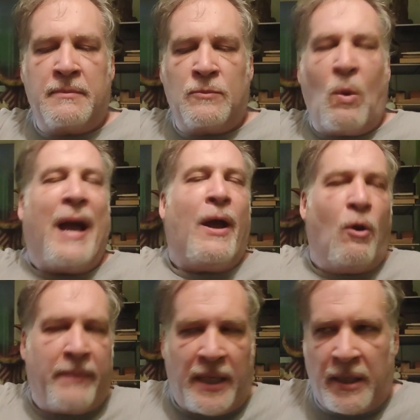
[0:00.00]

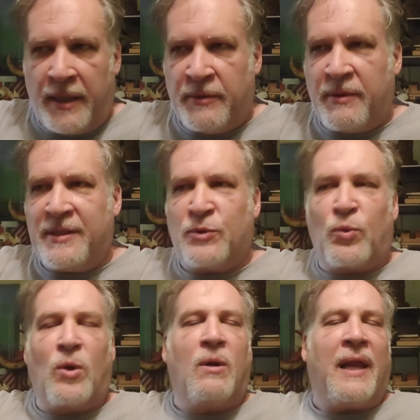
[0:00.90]
Wyoming, in these
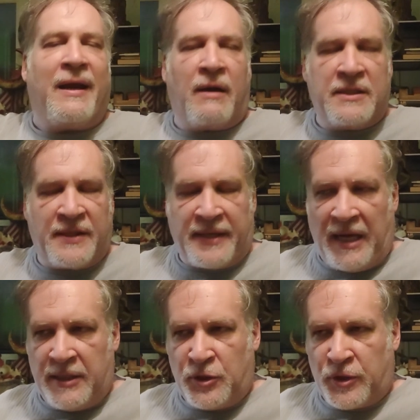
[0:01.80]
rural areas of the
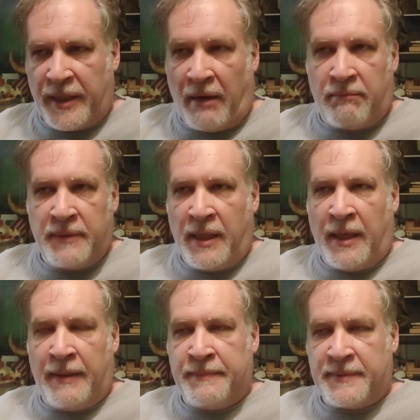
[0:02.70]
country.
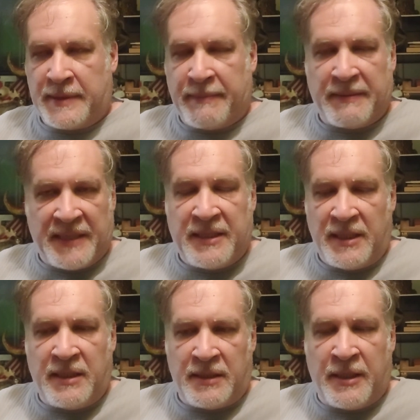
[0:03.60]
Sometimes they
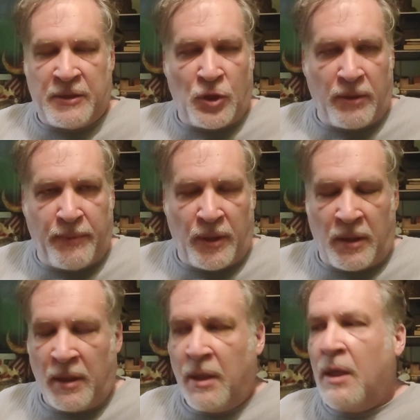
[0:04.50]
need an
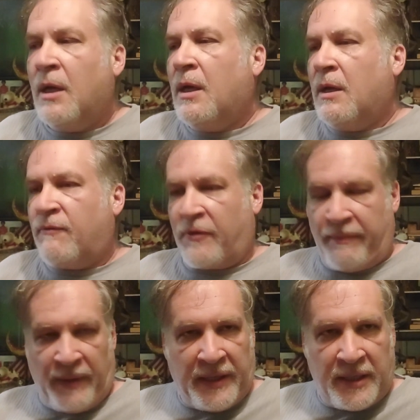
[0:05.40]
interpreter for the
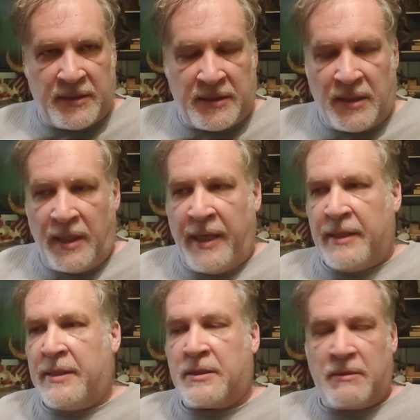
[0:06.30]
police and
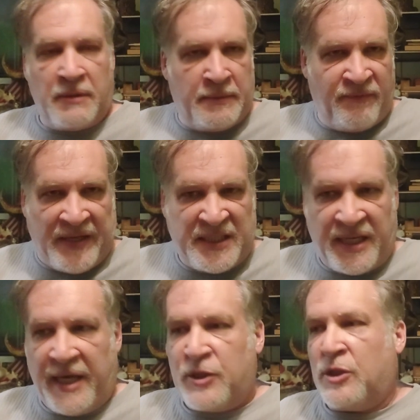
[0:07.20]
in
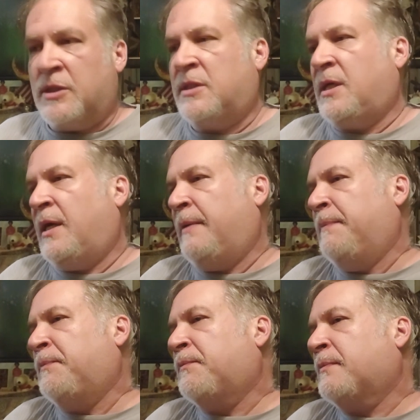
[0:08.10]
investigations,
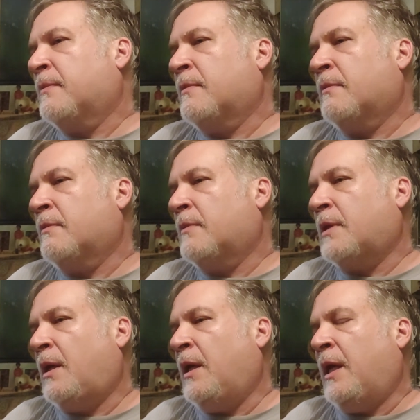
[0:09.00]

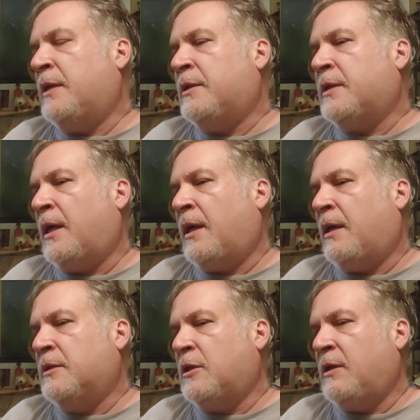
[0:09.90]
and
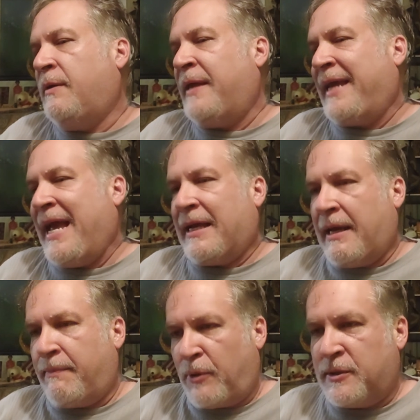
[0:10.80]
they can't
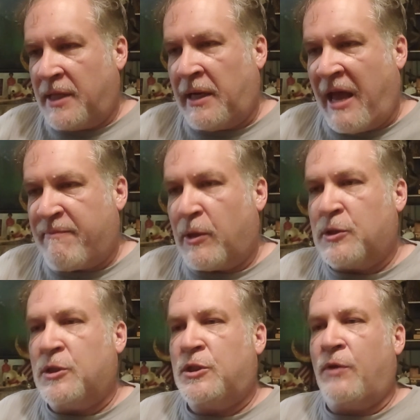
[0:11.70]
get a live
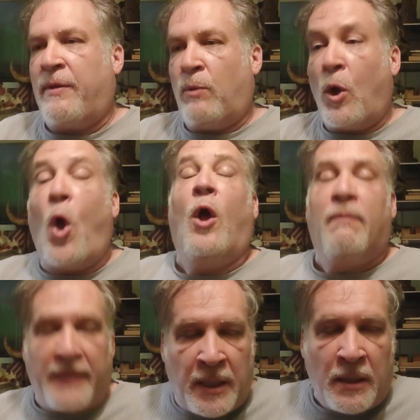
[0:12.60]
person, so they will call
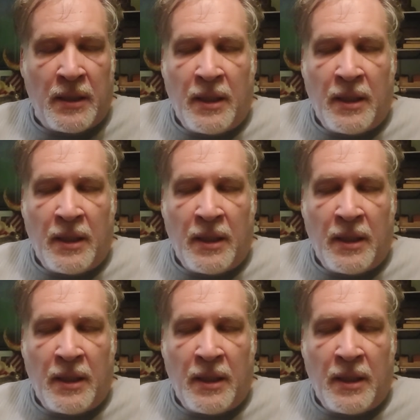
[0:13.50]
me.